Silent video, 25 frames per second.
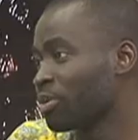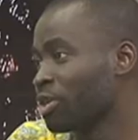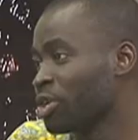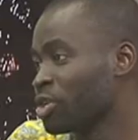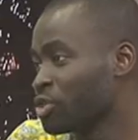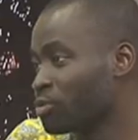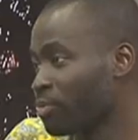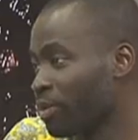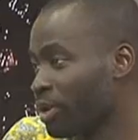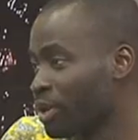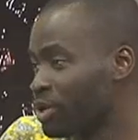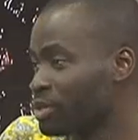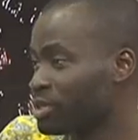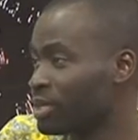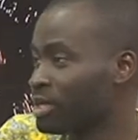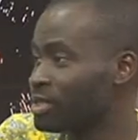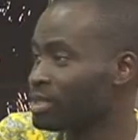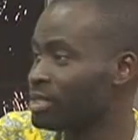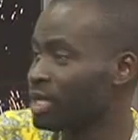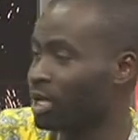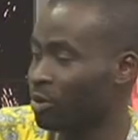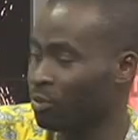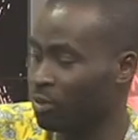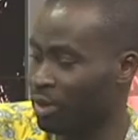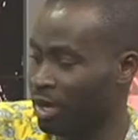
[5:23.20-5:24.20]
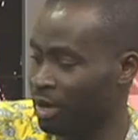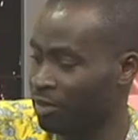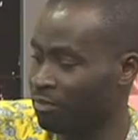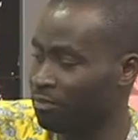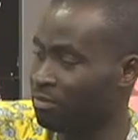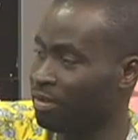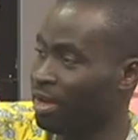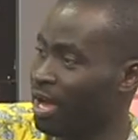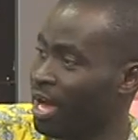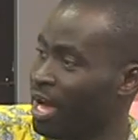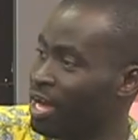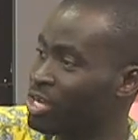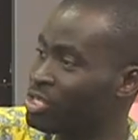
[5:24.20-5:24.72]
these managers that we have
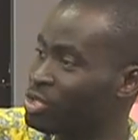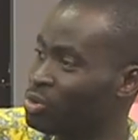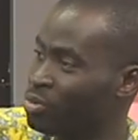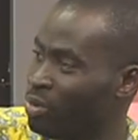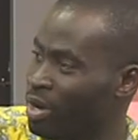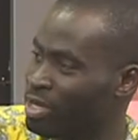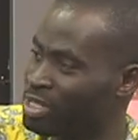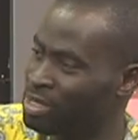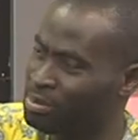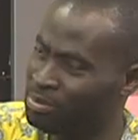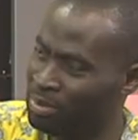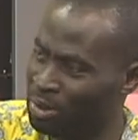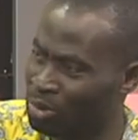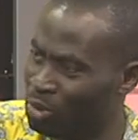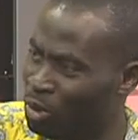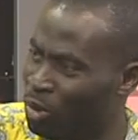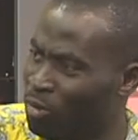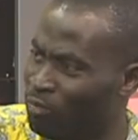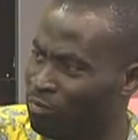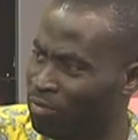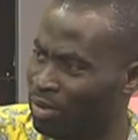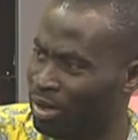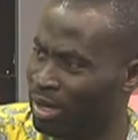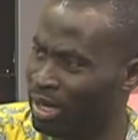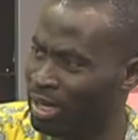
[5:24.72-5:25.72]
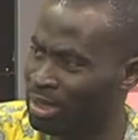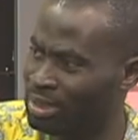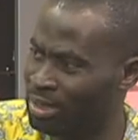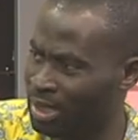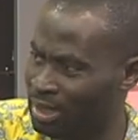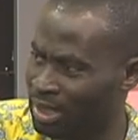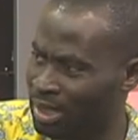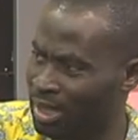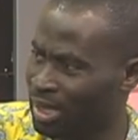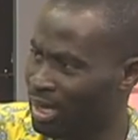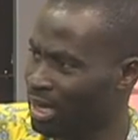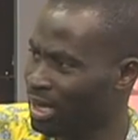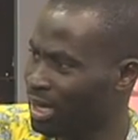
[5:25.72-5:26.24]
X, Y, Z. But don't forget that
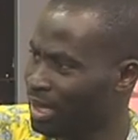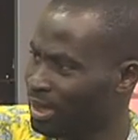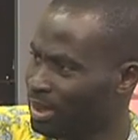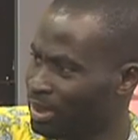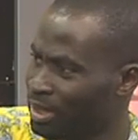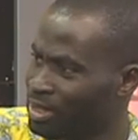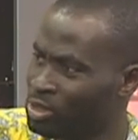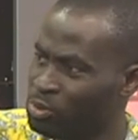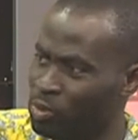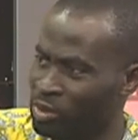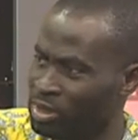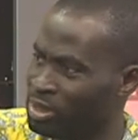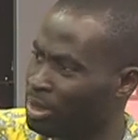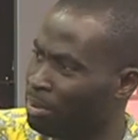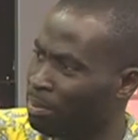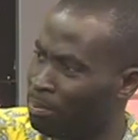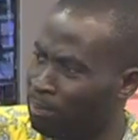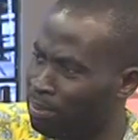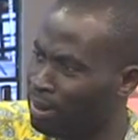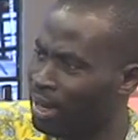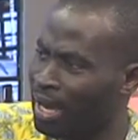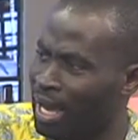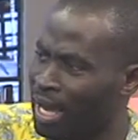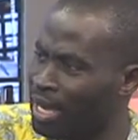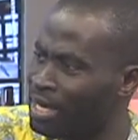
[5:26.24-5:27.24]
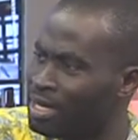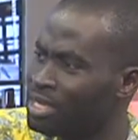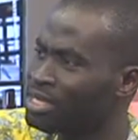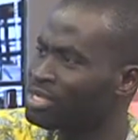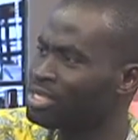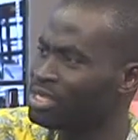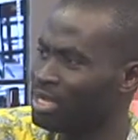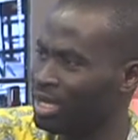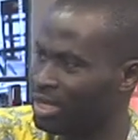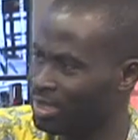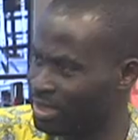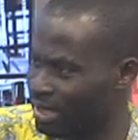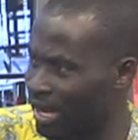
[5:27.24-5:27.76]
this was a planned
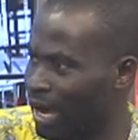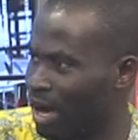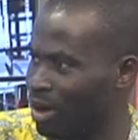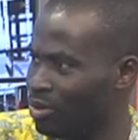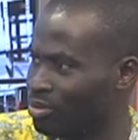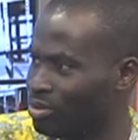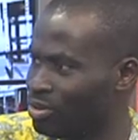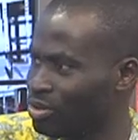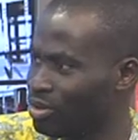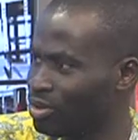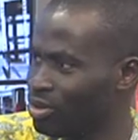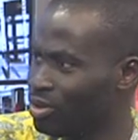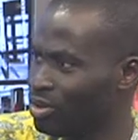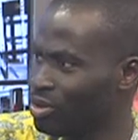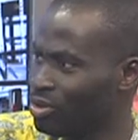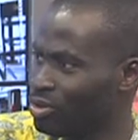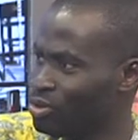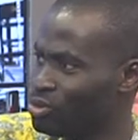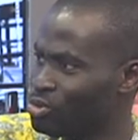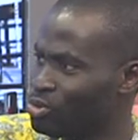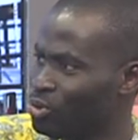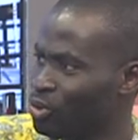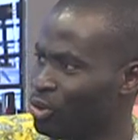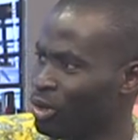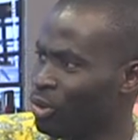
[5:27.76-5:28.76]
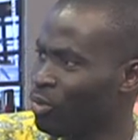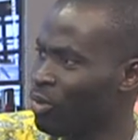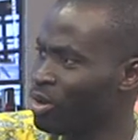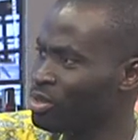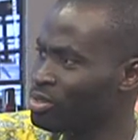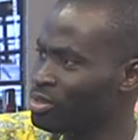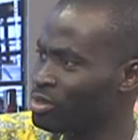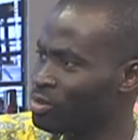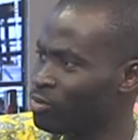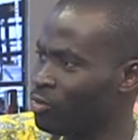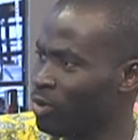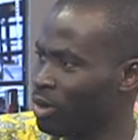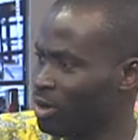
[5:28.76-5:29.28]
shutdown. So it
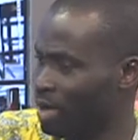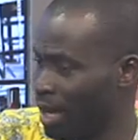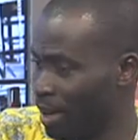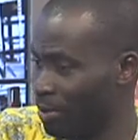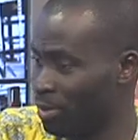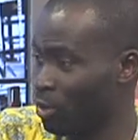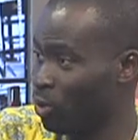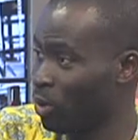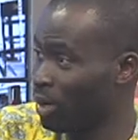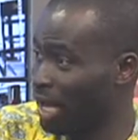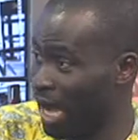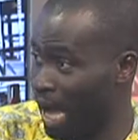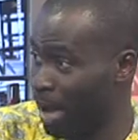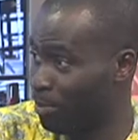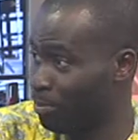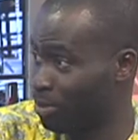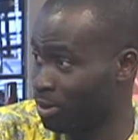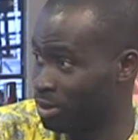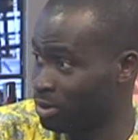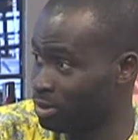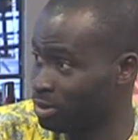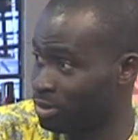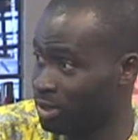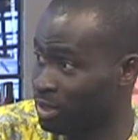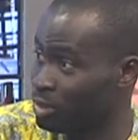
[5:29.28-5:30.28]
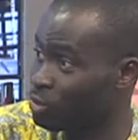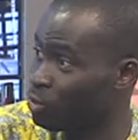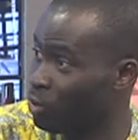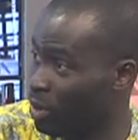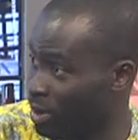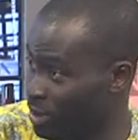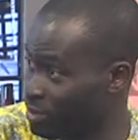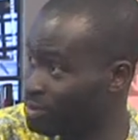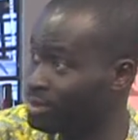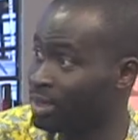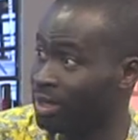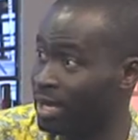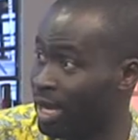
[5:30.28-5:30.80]
wasn't one, I mean, what happened just
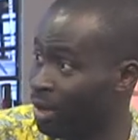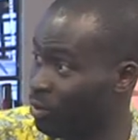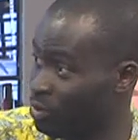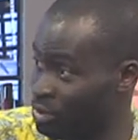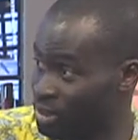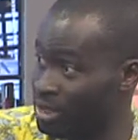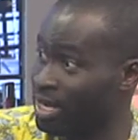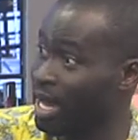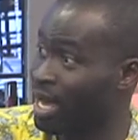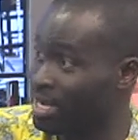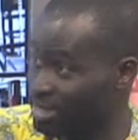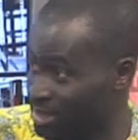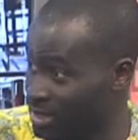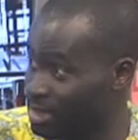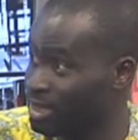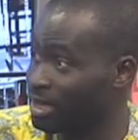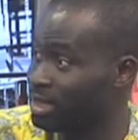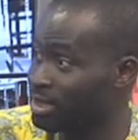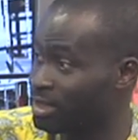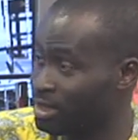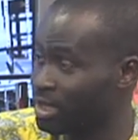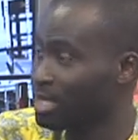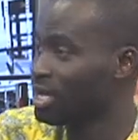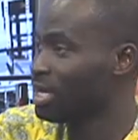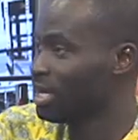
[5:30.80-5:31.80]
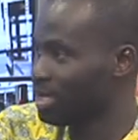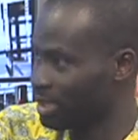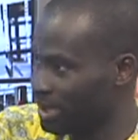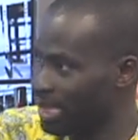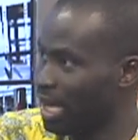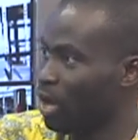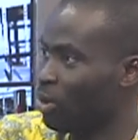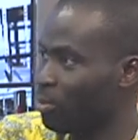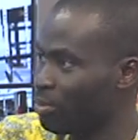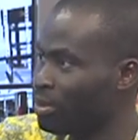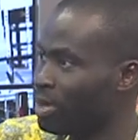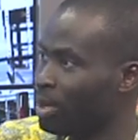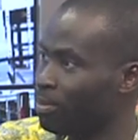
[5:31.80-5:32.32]
Wednesday night was an accident. That
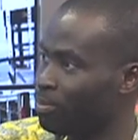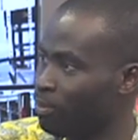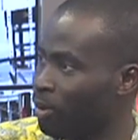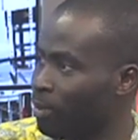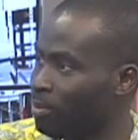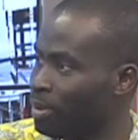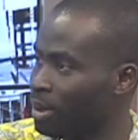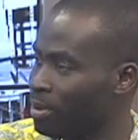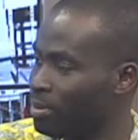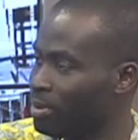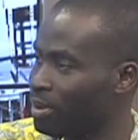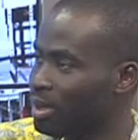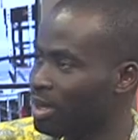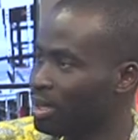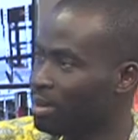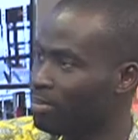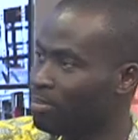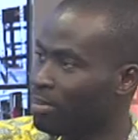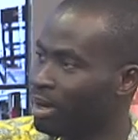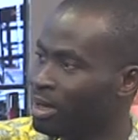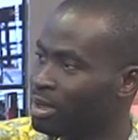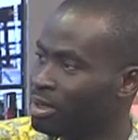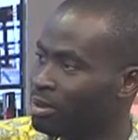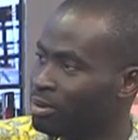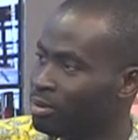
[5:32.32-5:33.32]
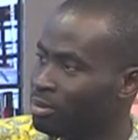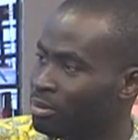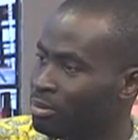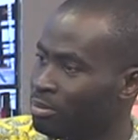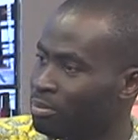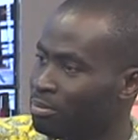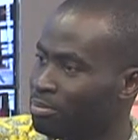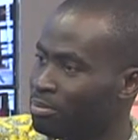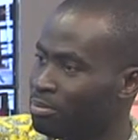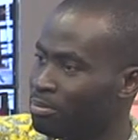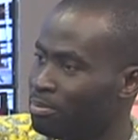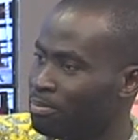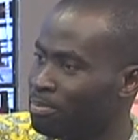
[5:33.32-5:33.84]
would be a problem. But
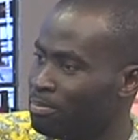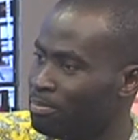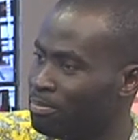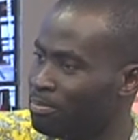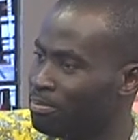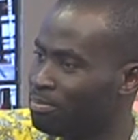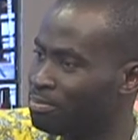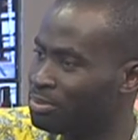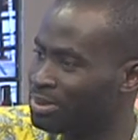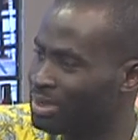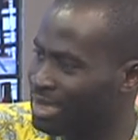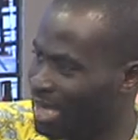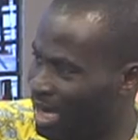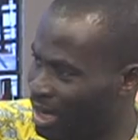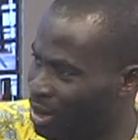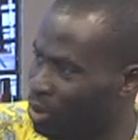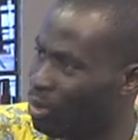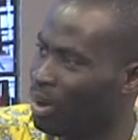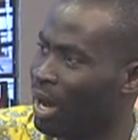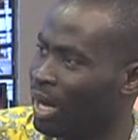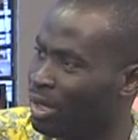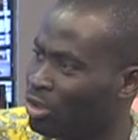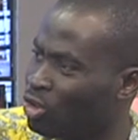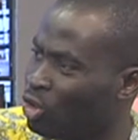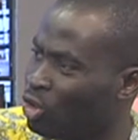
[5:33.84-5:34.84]
Tullow had